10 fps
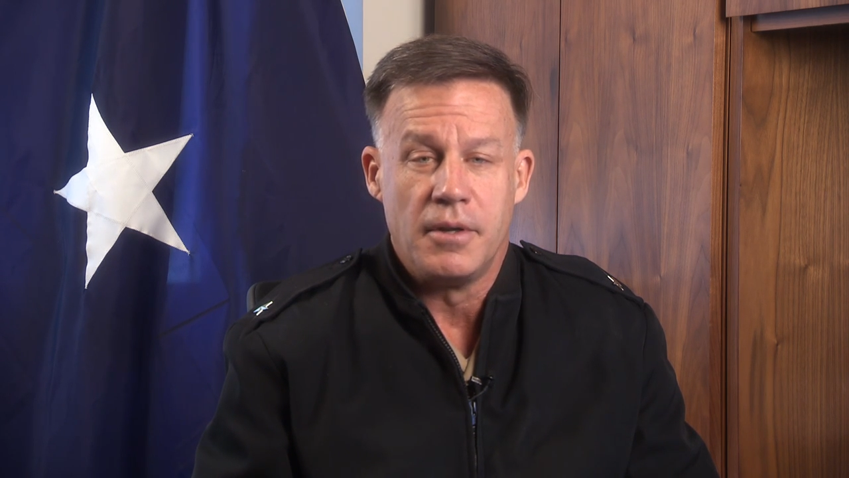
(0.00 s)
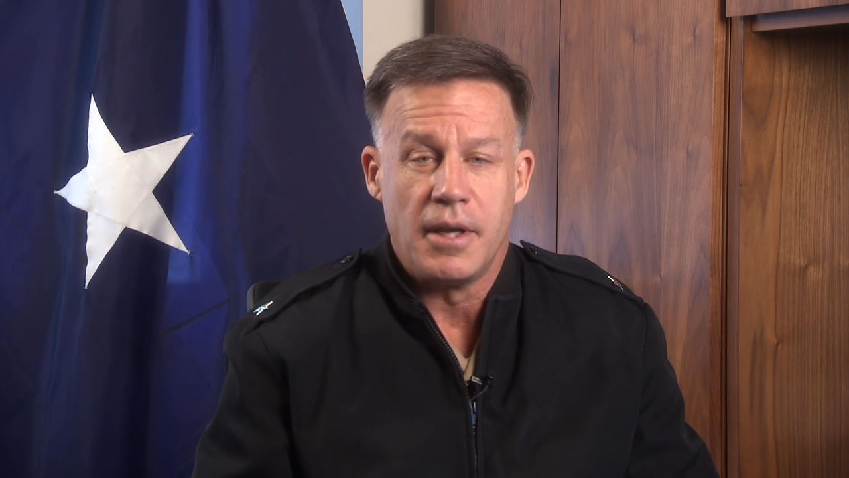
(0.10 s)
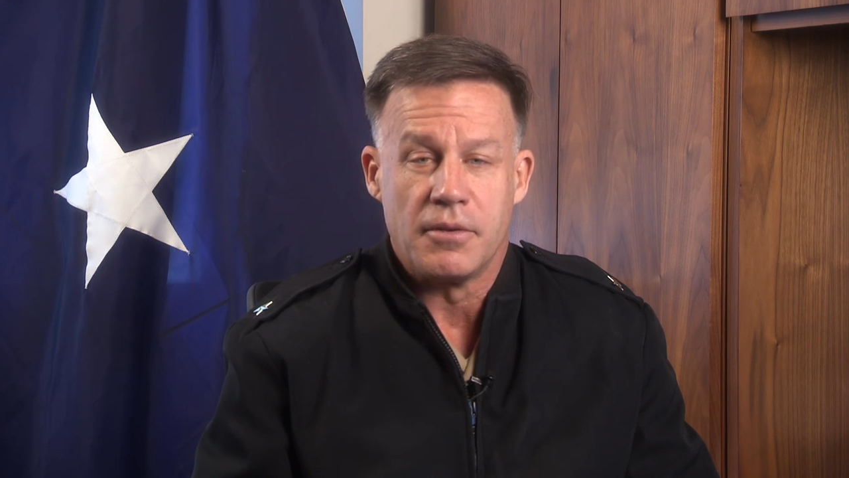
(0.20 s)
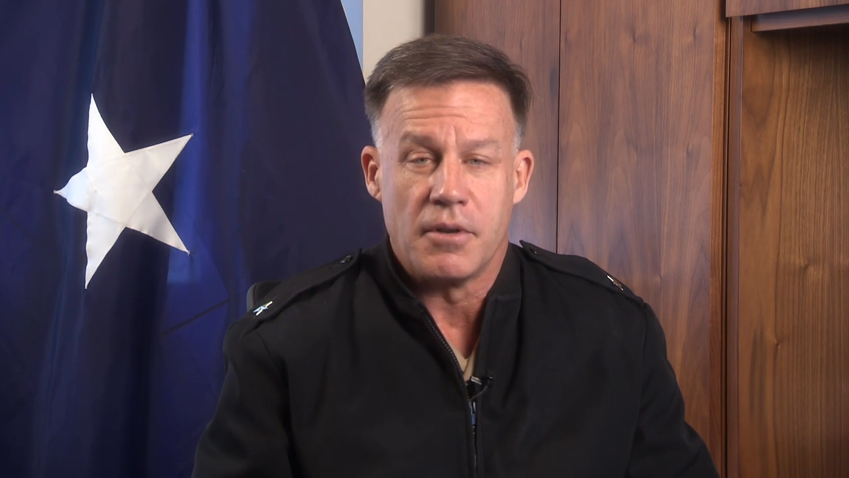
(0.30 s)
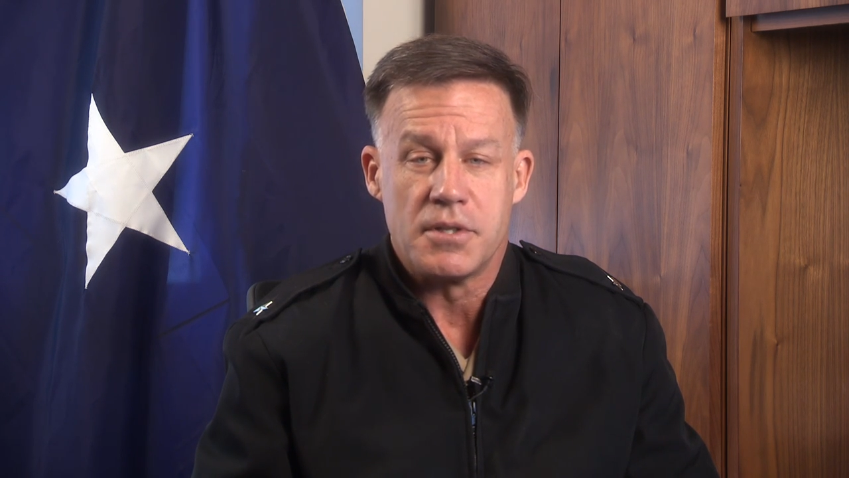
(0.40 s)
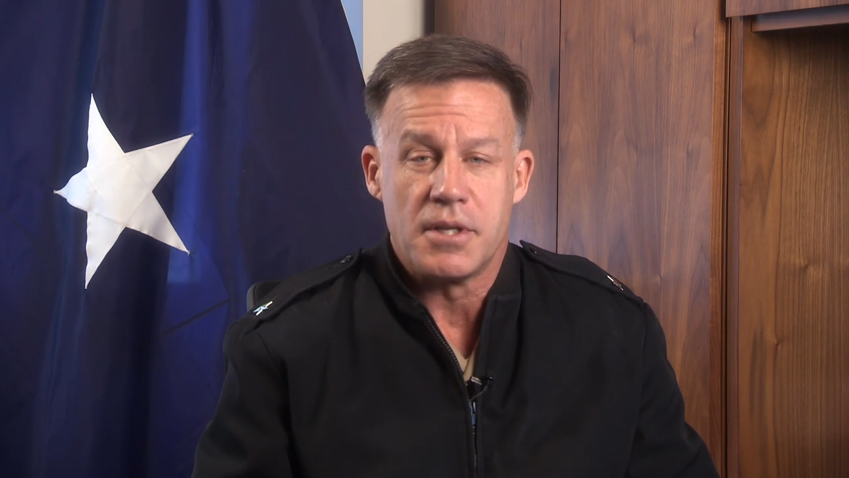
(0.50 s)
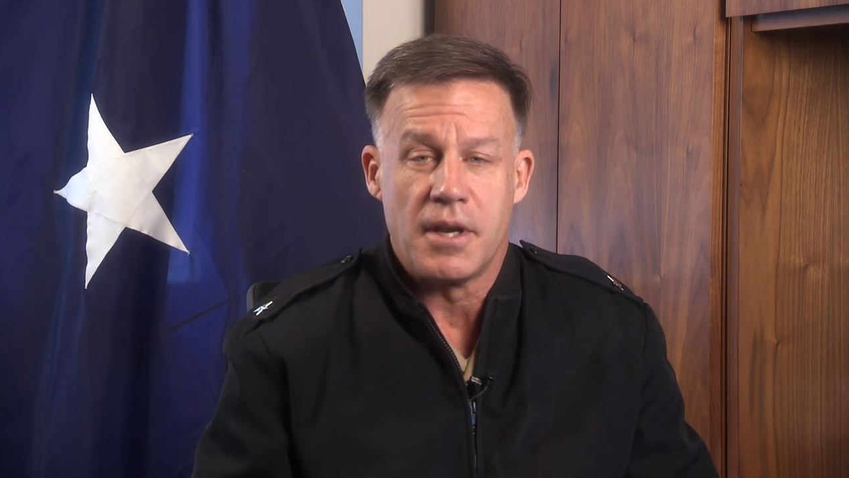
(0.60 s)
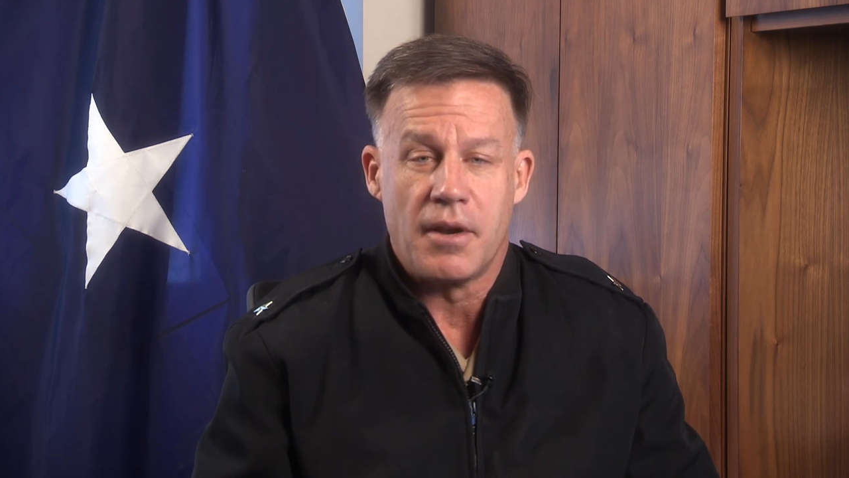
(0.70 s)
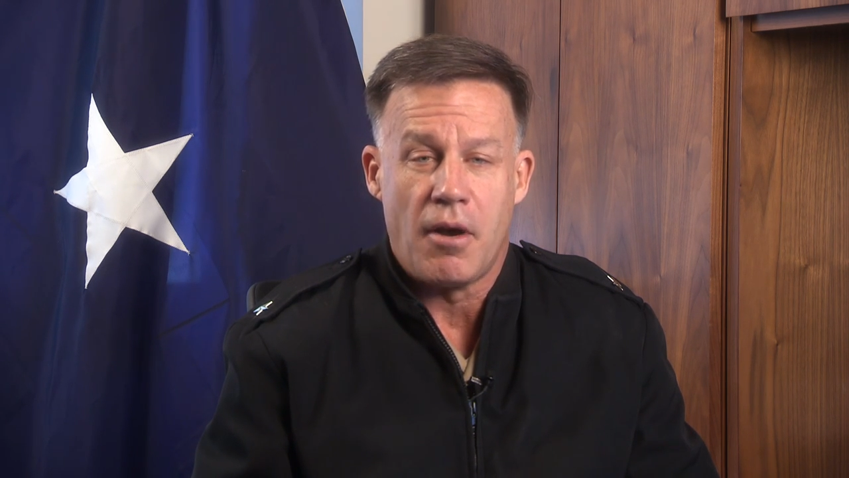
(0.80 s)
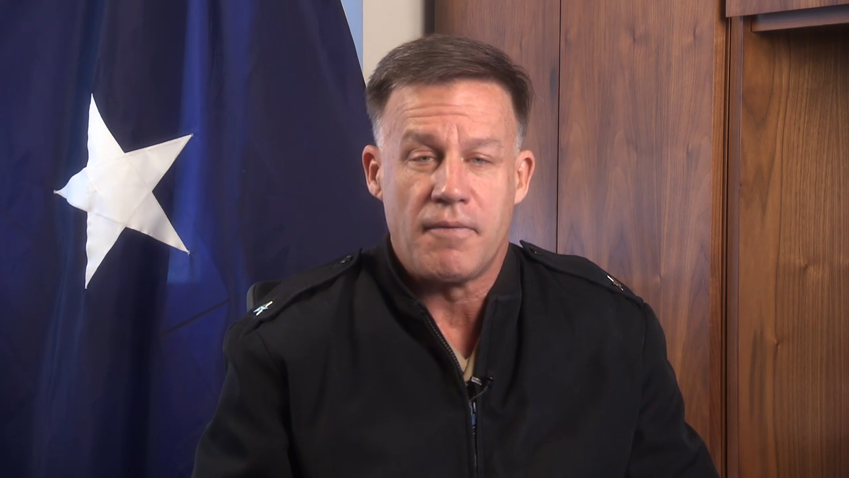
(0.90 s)
enlisted
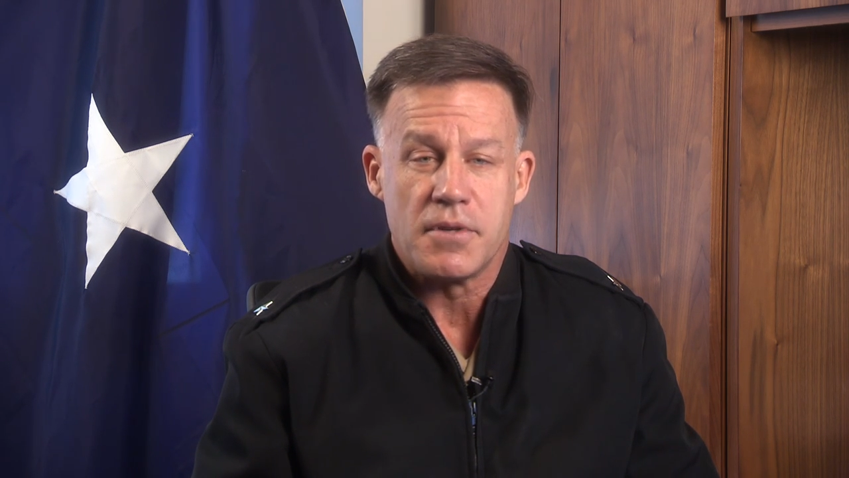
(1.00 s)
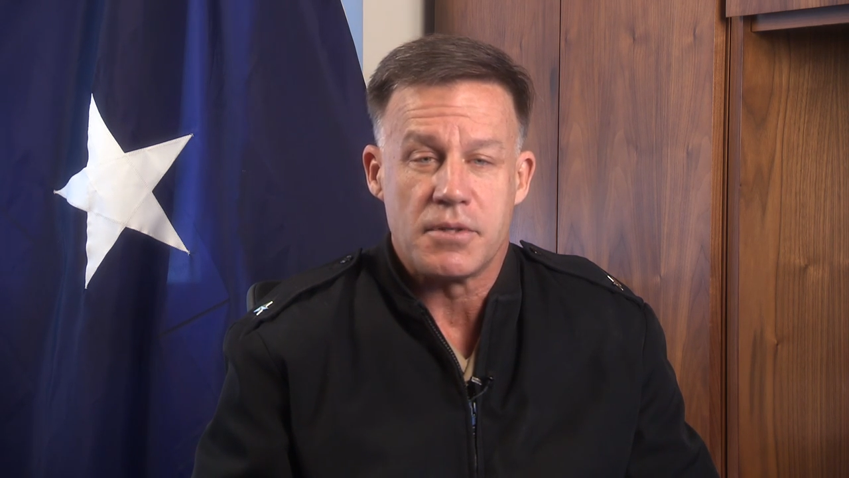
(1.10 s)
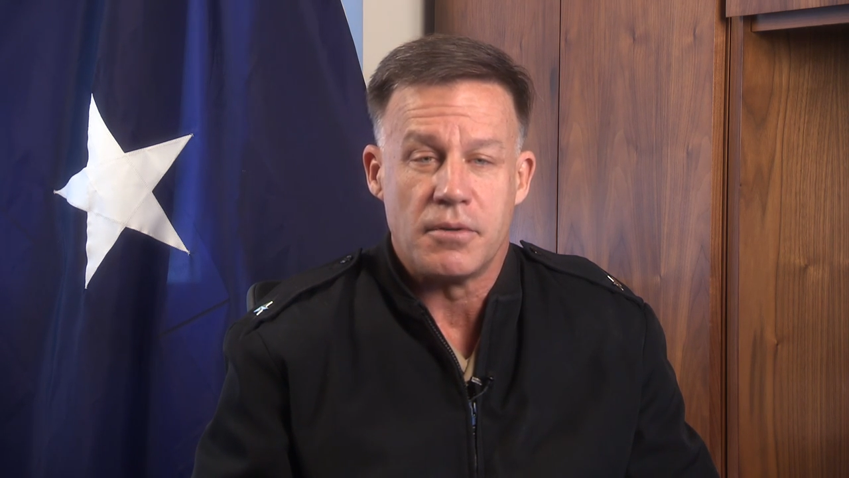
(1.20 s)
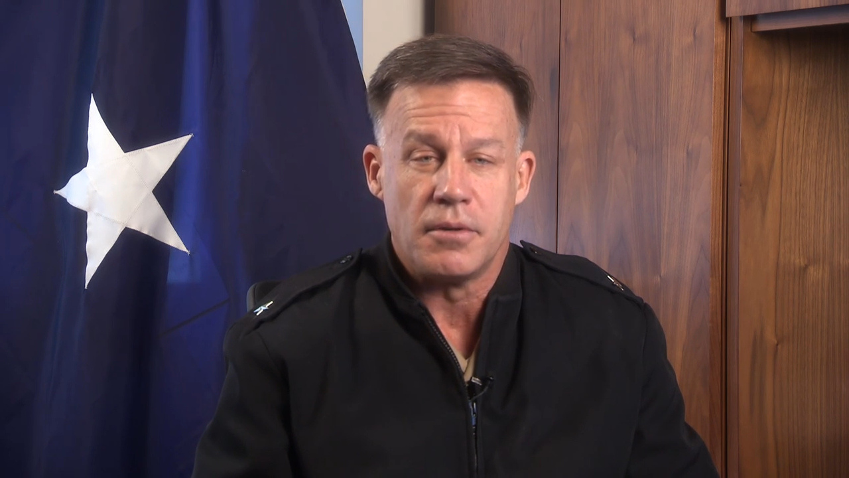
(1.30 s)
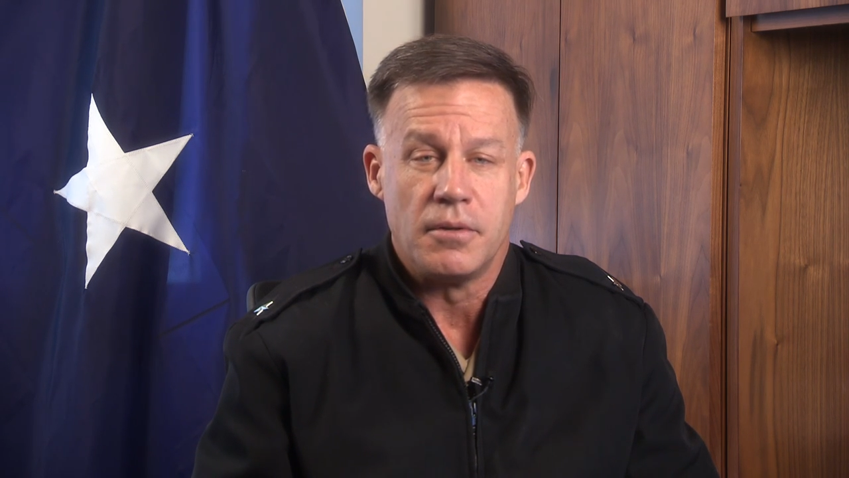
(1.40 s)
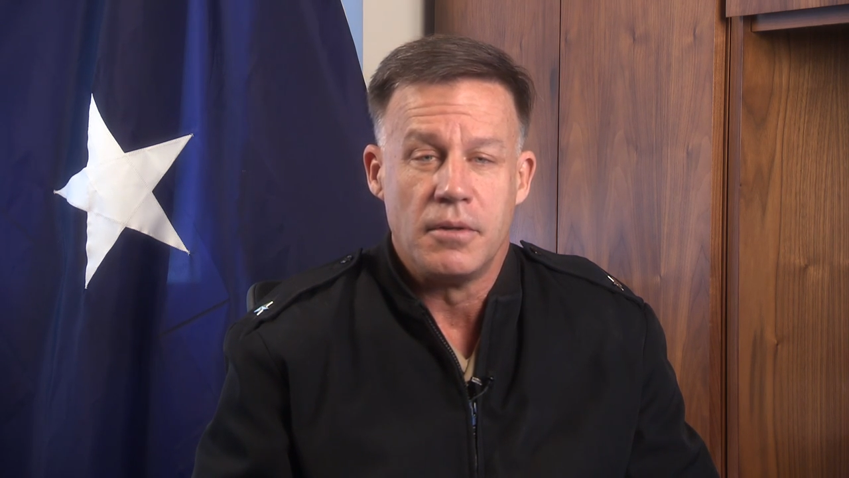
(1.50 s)
and officer.